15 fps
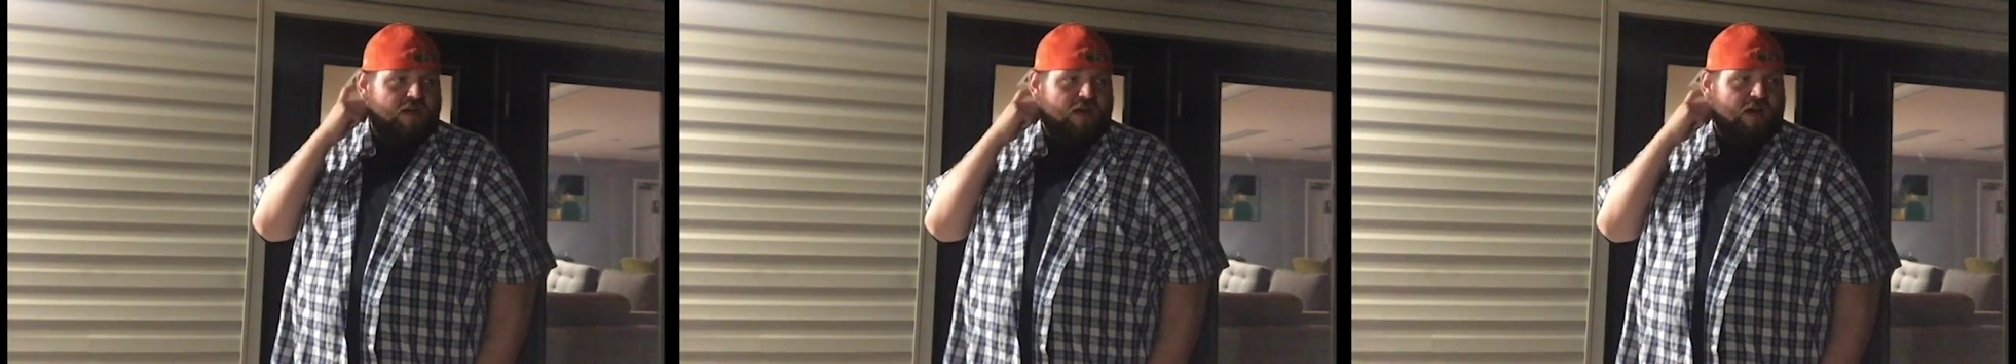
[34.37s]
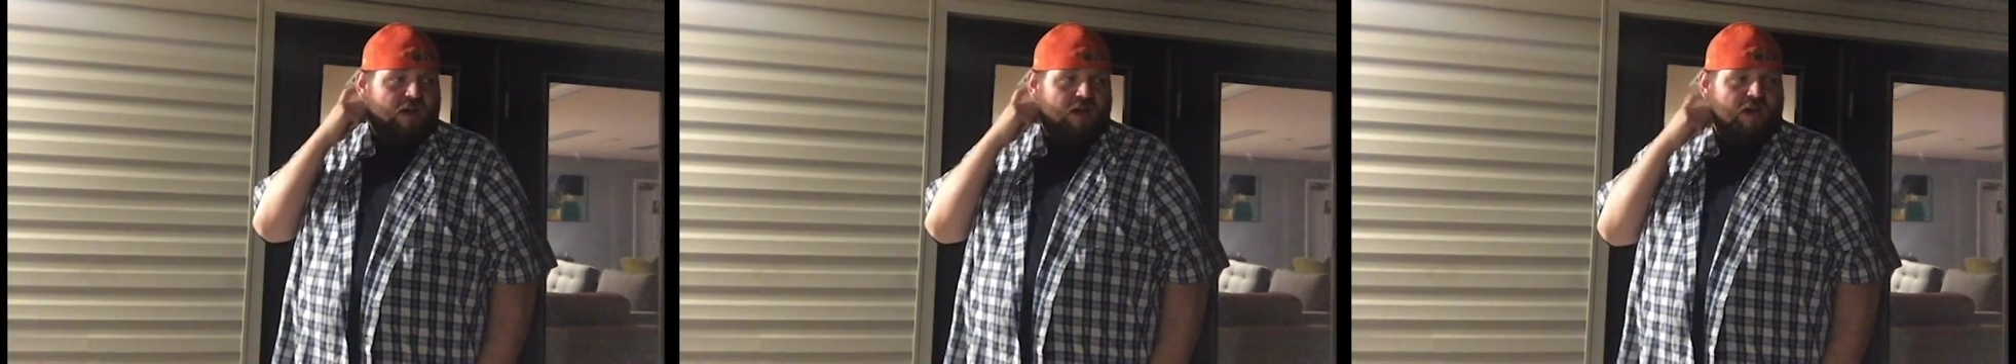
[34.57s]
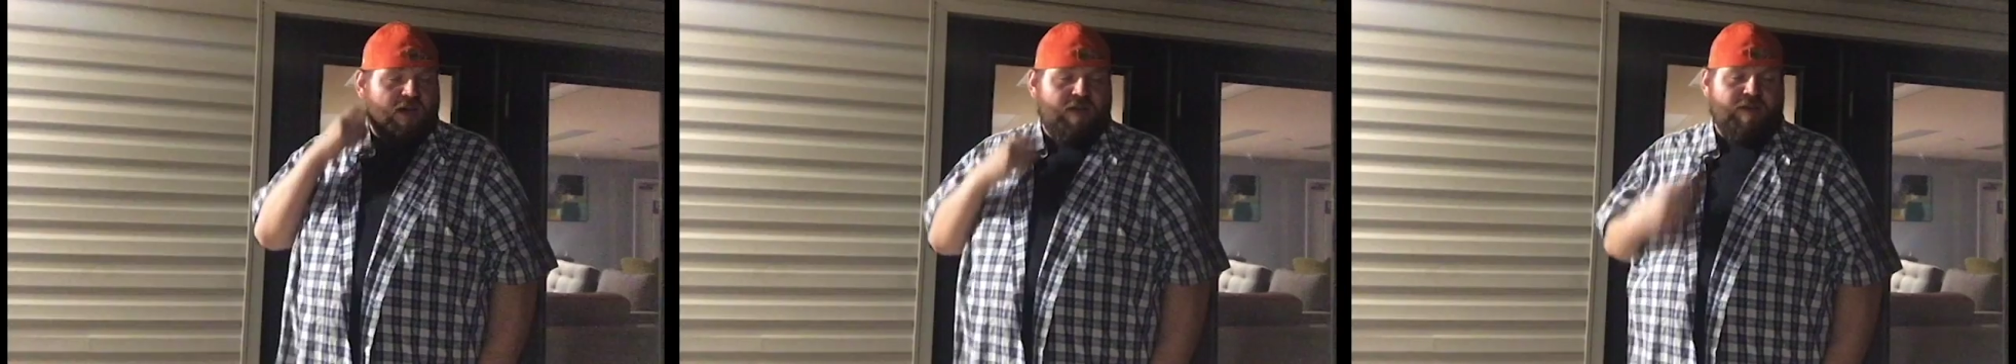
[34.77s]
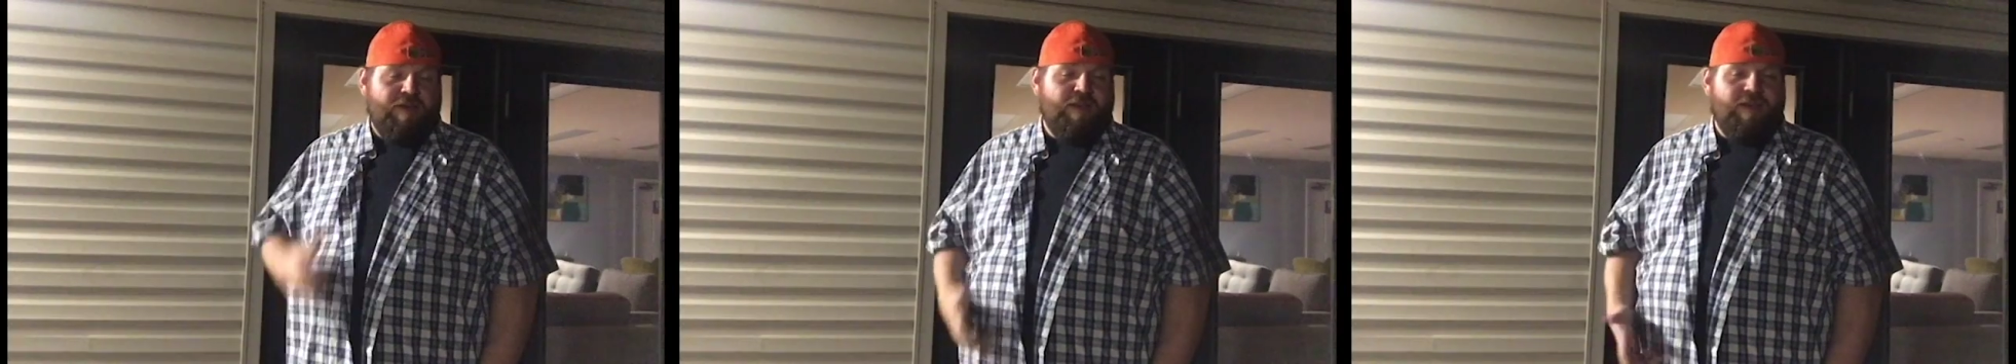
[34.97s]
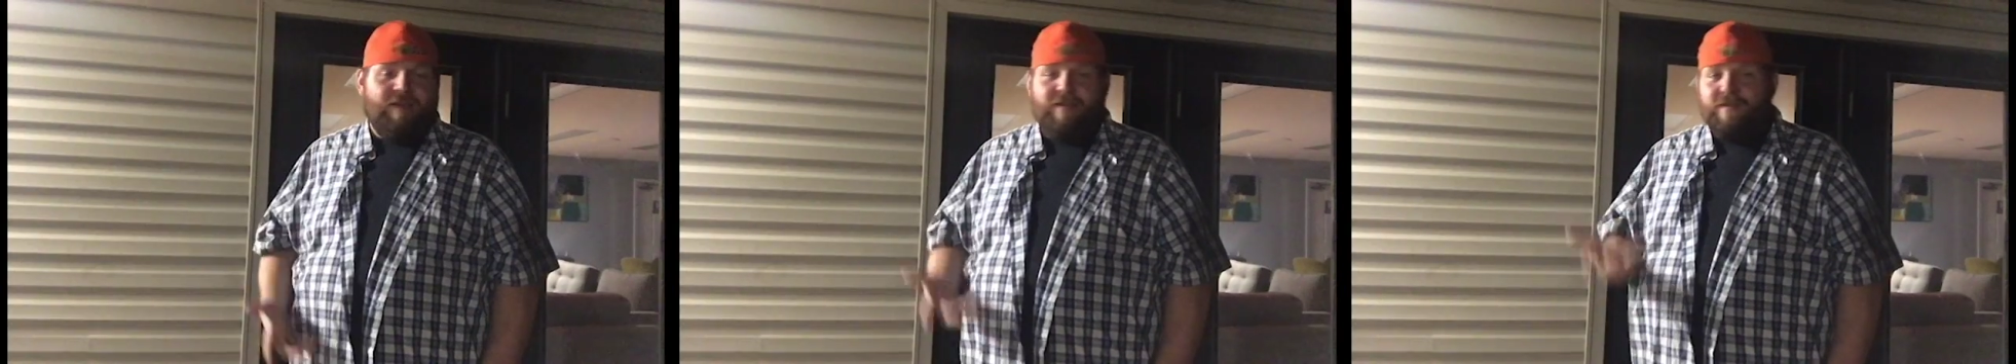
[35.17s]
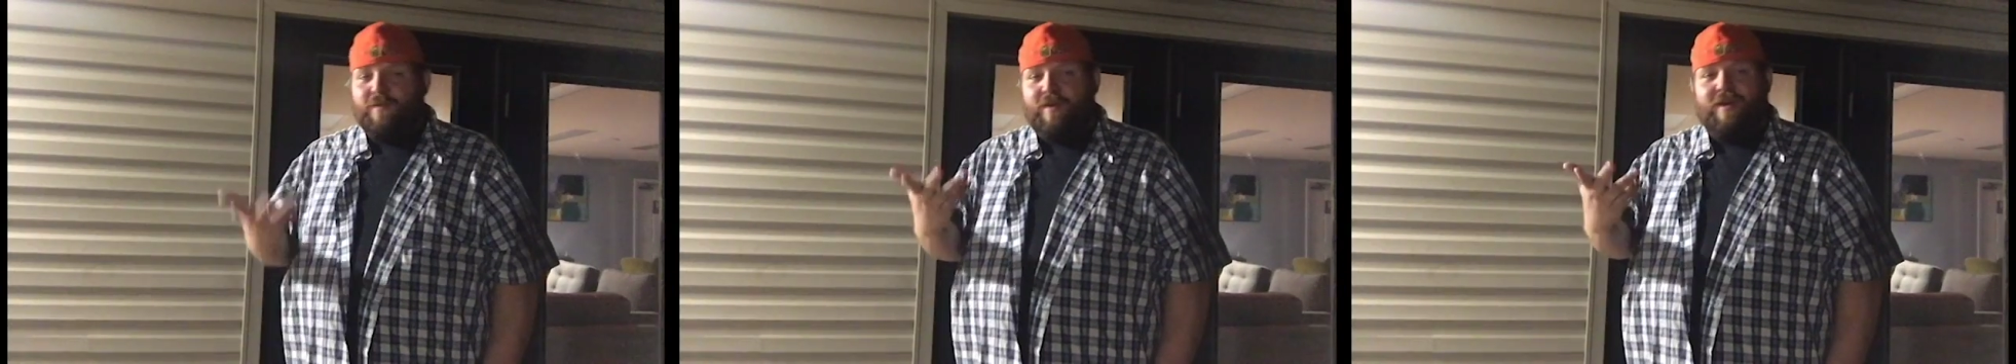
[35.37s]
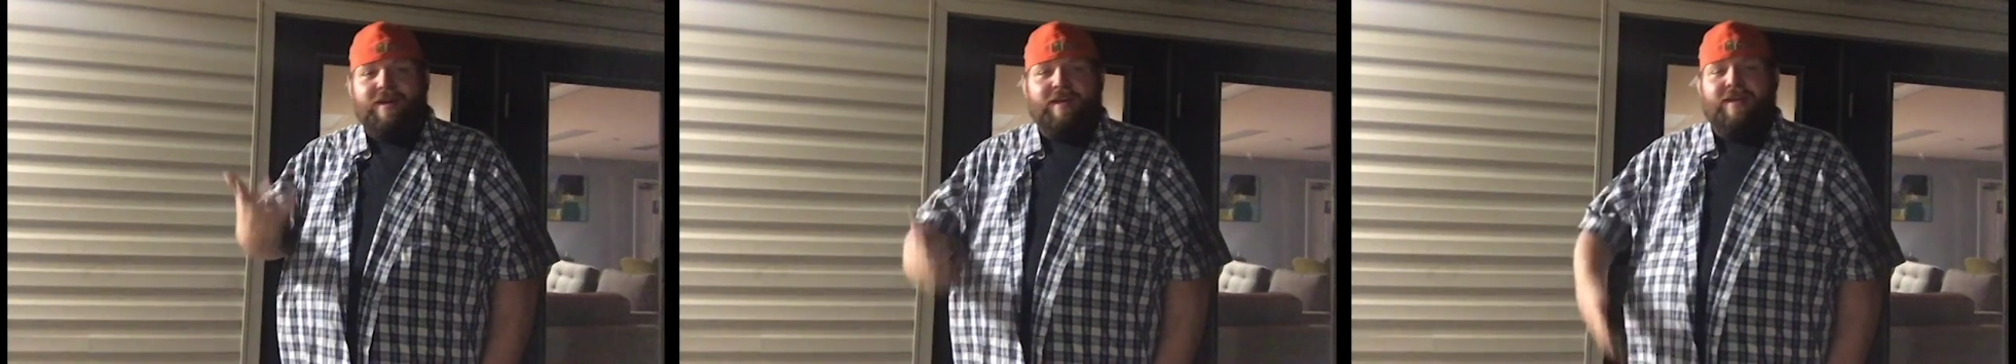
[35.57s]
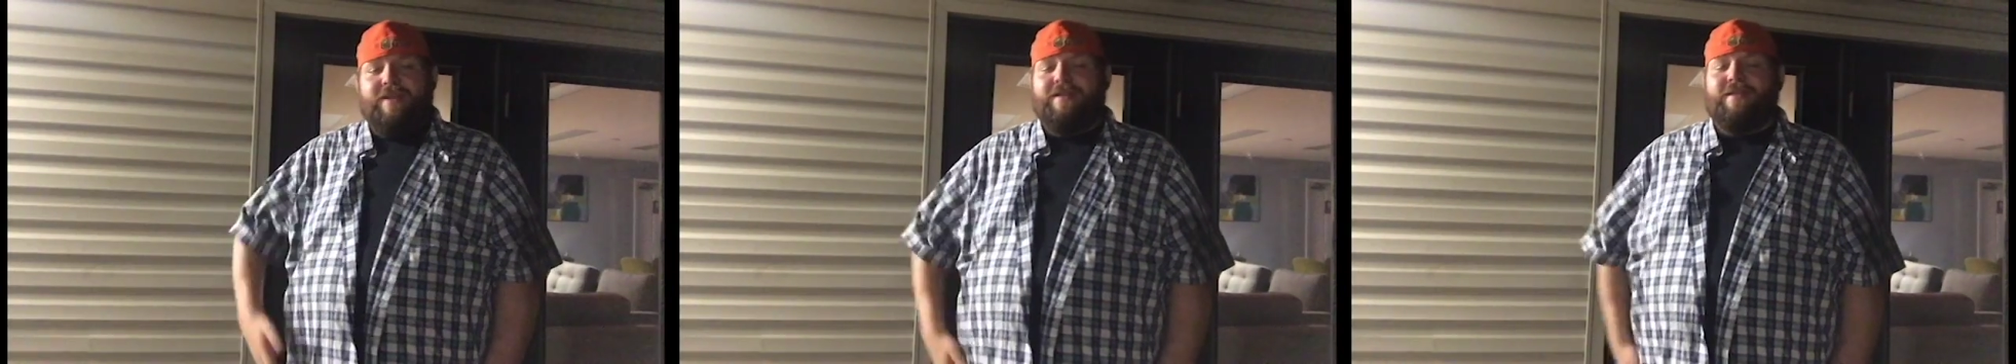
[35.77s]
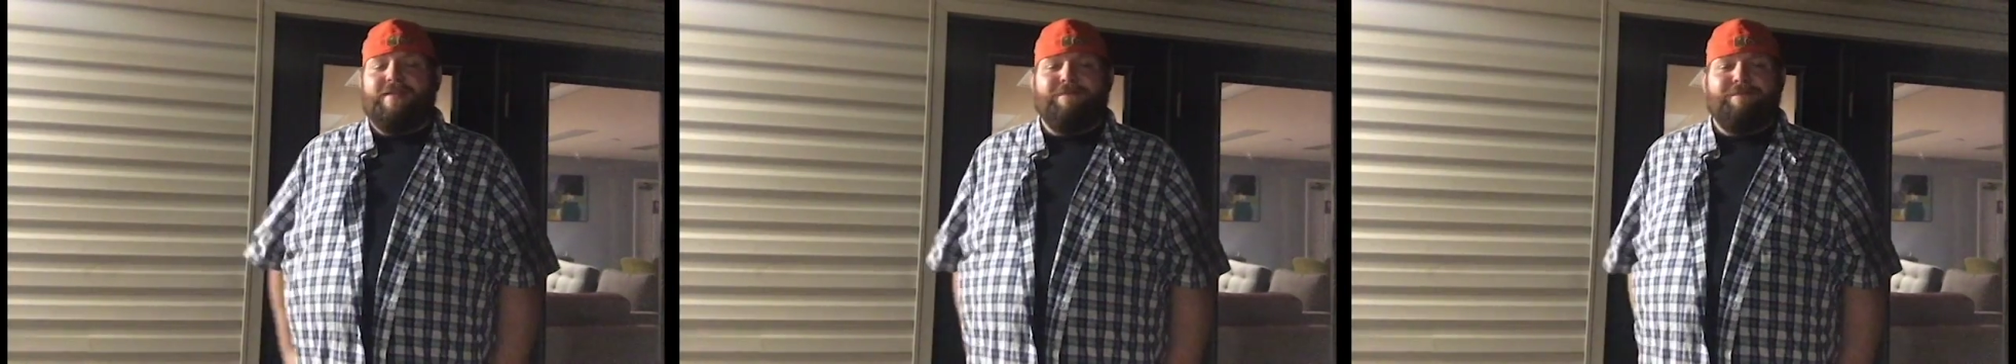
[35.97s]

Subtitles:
it is what it is.